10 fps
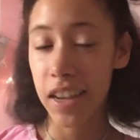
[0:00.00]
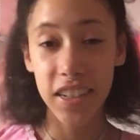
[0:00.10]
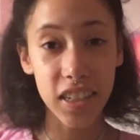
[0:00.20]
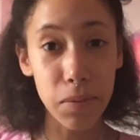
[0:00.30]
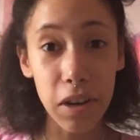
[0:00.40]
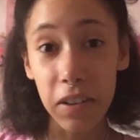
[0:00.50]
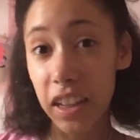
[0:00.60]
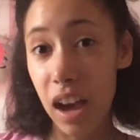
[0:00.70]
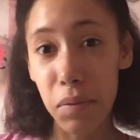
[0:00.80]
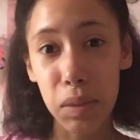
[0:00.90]
just let me know in
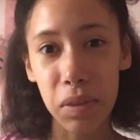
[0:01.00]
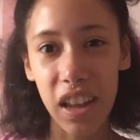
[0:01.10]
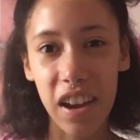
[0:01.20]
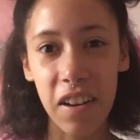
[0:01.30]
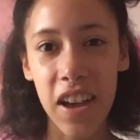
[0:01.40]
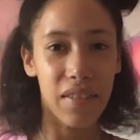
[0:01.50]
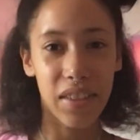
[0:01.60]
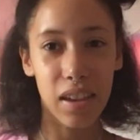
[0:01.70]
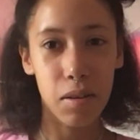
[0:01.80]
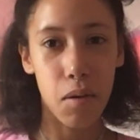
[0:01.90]
the comments below.
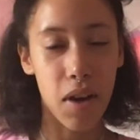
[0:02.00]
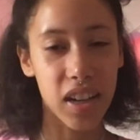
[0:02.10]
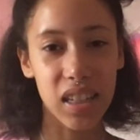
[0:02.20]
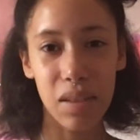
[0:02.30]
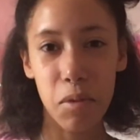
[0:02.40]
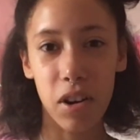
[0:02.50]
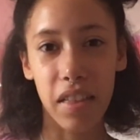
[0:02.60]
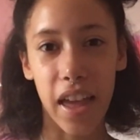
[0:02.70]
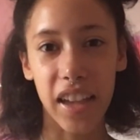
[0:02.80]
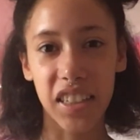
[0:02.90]
If you want to see more
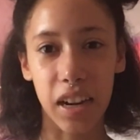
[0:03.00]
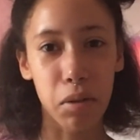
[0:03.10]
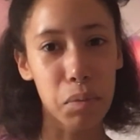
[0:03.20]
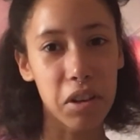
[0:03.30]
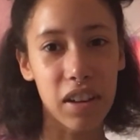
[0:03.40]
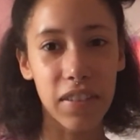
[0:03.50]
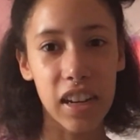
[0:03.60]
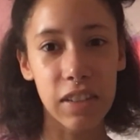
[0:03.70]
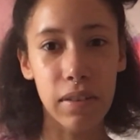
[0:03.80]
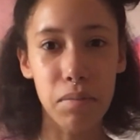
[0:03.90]
like general beauty
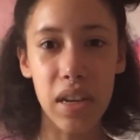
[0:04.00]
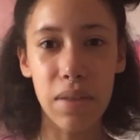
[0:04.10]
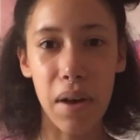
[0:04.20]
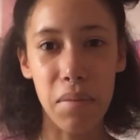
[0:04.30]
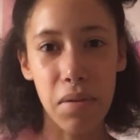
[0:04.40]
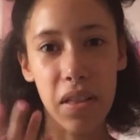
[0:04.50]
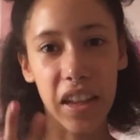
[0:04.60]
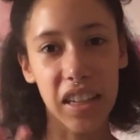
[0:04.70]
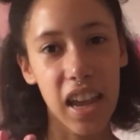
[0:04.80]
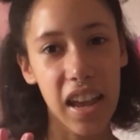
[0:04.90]
videos from me about maybe
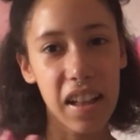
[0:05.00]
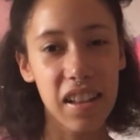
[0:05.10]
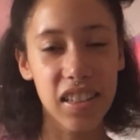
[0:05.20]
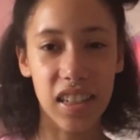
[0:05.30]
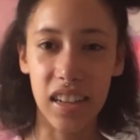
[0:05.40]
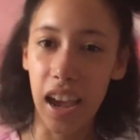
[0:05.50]
like nails and